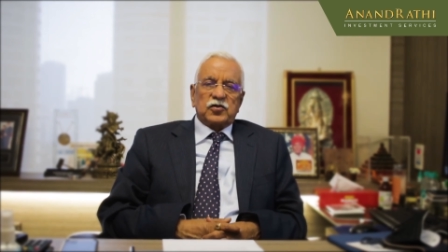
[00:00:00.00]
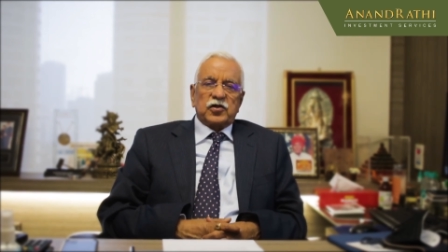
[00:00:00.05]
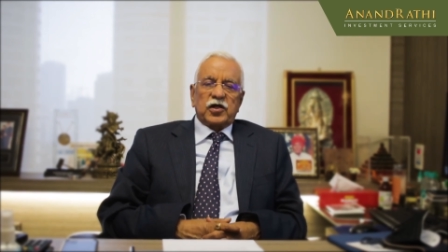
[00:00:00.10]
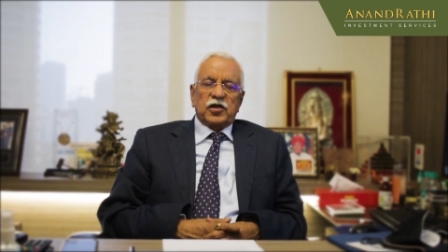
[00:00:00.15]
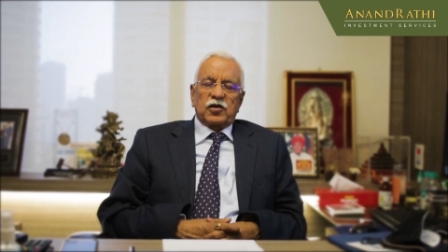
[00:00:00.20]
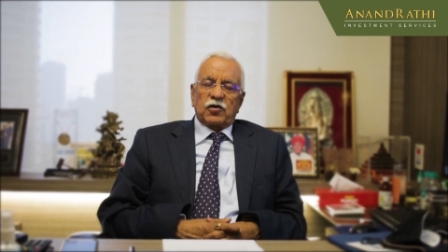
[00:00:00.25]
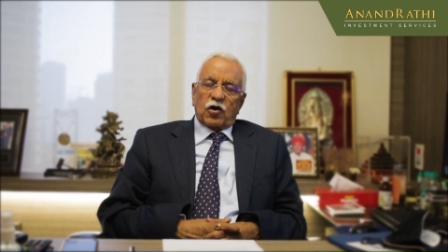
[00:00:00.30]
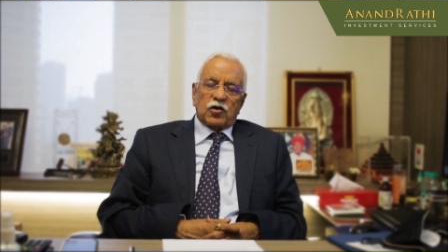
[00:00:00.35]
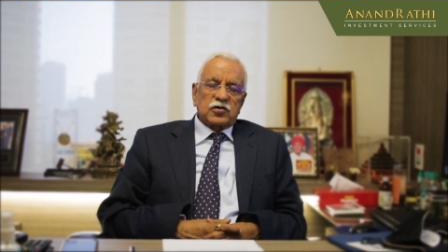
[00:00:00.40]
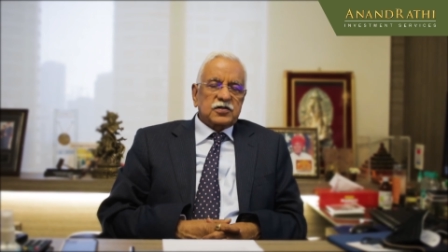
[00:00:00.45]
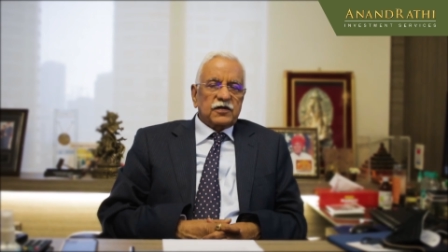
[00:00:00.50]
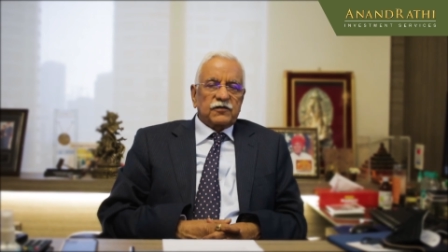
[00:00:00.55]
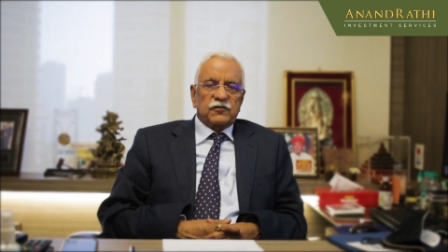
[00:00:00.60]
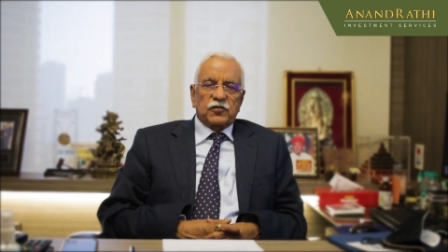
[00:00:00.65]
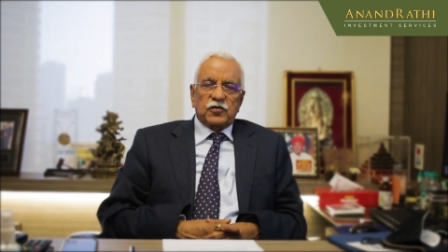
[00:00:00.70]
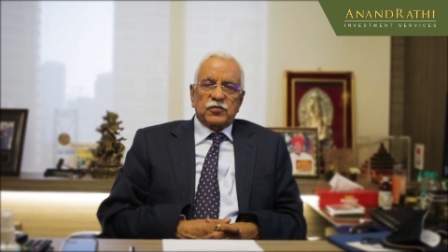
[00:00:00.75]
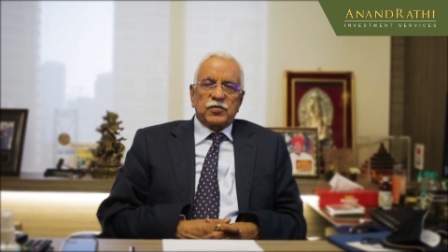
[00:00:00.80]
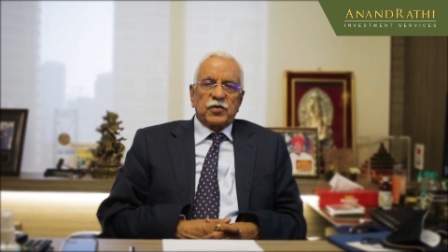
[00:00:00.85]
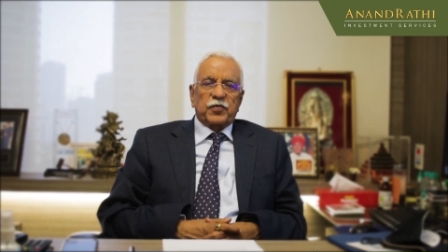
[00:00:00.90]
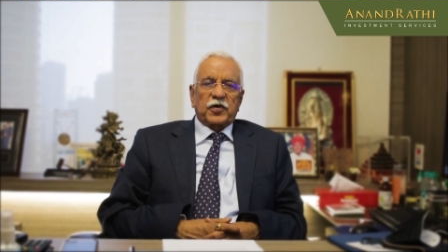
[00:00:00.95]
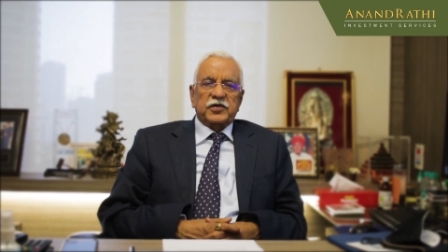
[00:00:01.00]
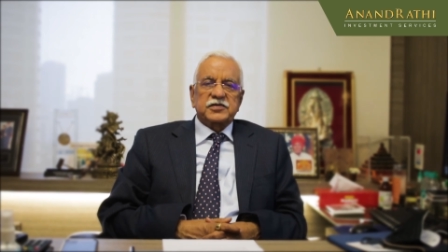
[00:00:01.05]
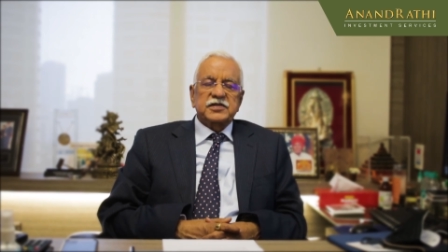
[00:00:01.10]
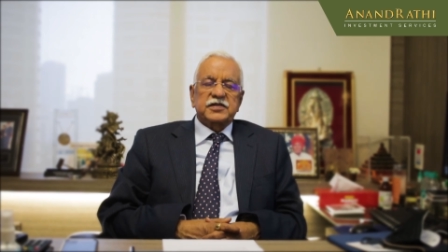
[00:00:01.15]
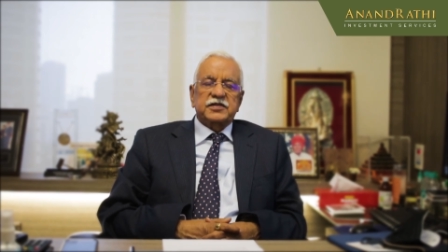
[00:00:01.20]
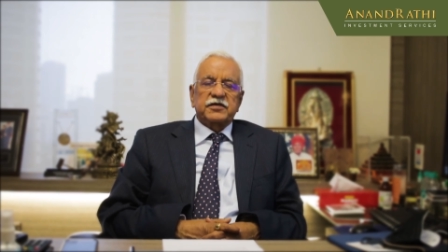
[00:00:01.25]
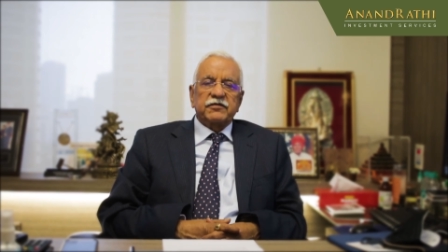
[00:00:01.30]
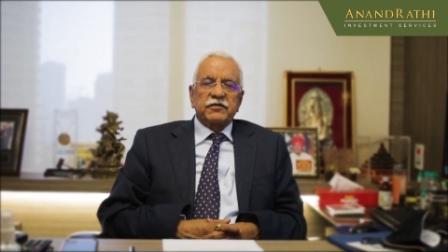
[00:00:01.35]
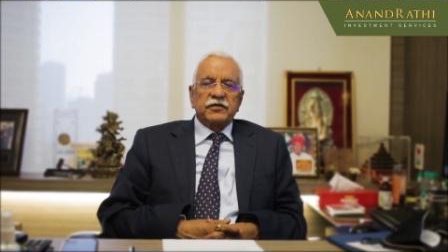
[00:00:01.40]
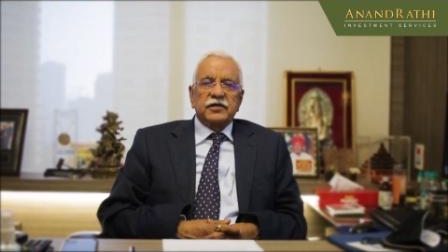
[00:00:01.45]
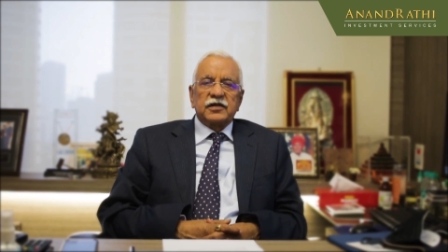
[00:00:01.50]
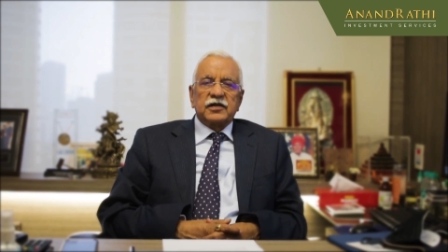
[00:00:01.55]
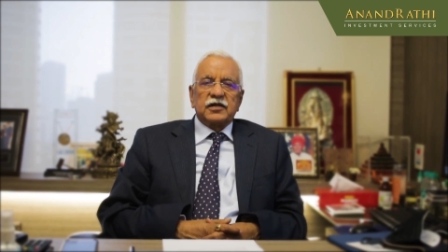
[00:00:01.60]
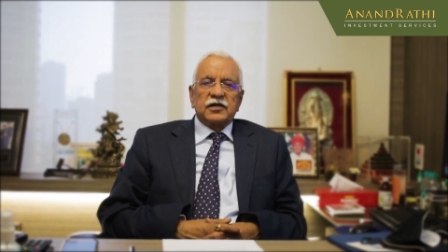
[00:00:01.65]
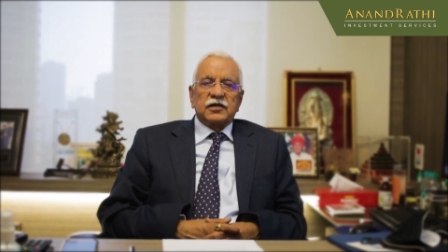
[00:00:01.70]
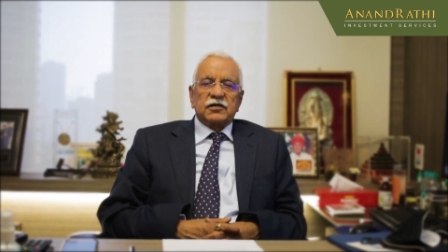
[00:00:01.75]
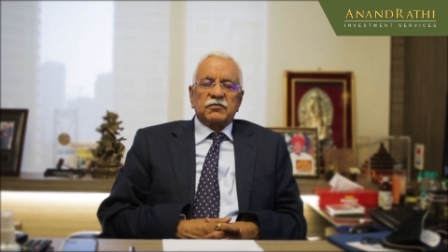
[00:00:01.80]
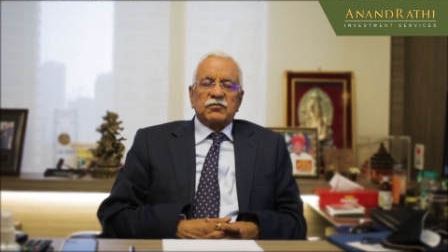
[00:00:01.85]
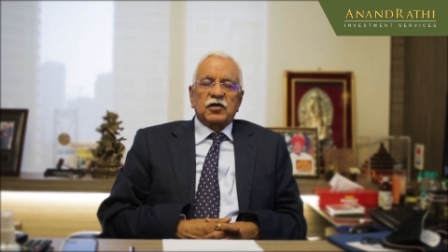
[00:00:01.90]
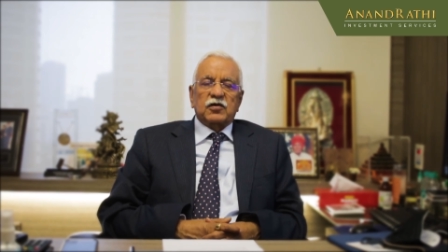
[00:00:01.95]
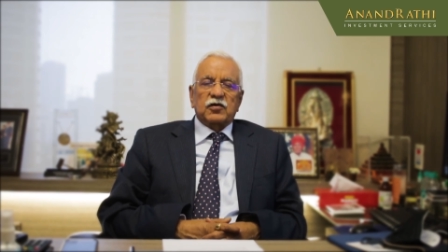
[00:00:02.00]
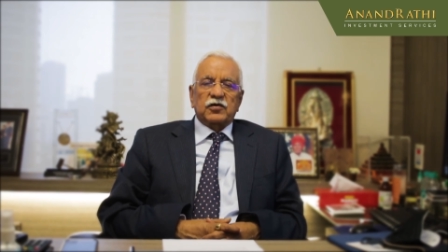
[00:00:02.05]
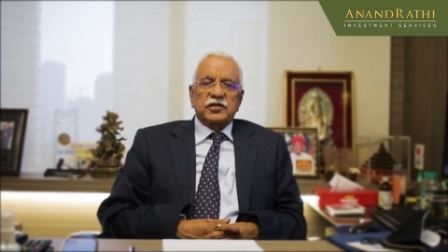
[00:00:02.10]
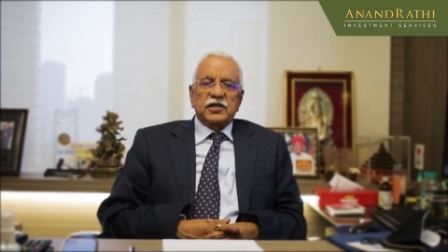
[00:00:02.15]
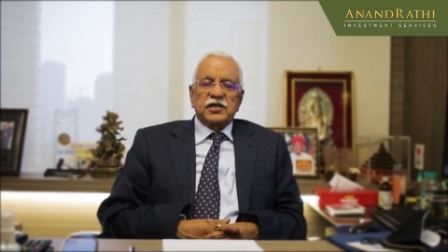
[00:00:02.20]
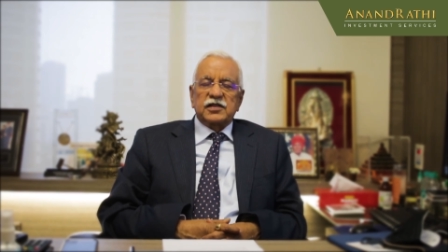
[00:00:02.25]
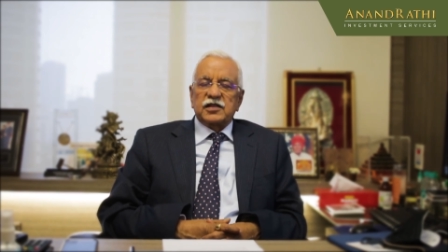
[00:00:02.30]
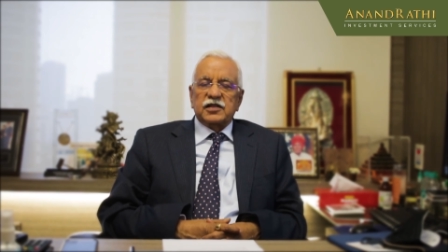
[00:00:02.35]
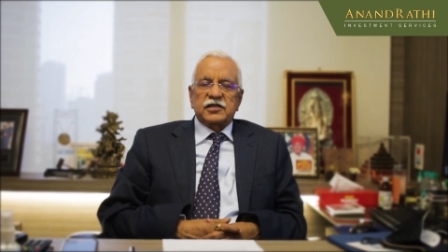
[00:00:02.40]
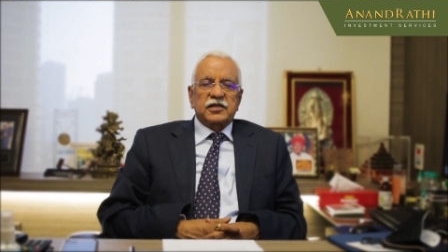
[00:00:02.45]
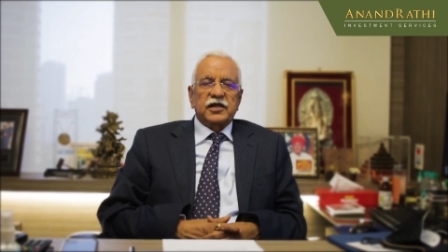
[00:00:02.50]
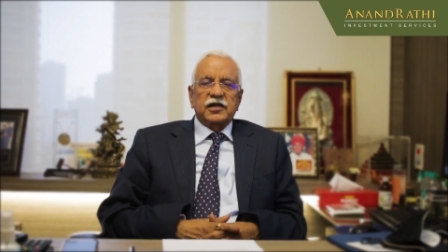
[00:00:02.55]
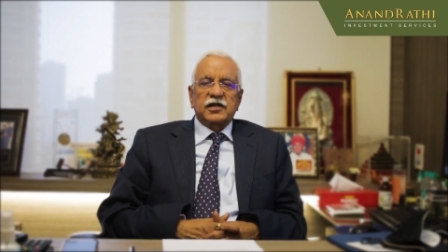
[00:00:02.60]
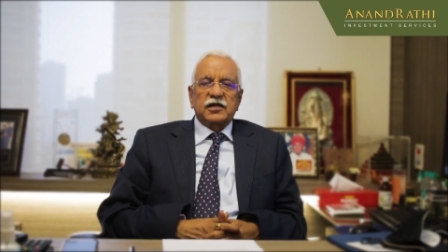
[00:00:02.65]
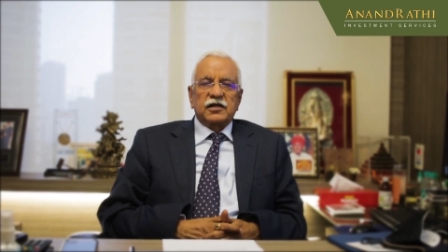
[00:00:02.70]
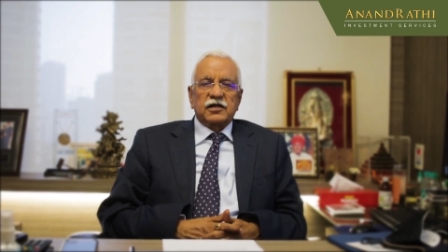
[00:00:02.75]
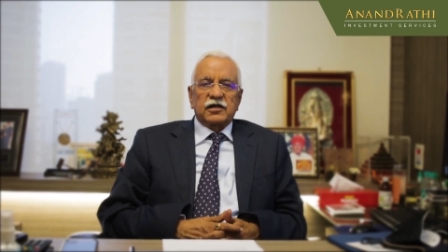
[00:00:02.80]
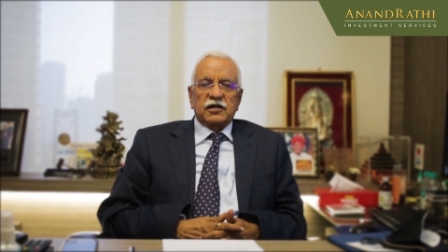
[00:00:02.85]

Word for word: in long term would be positive because there is nothing,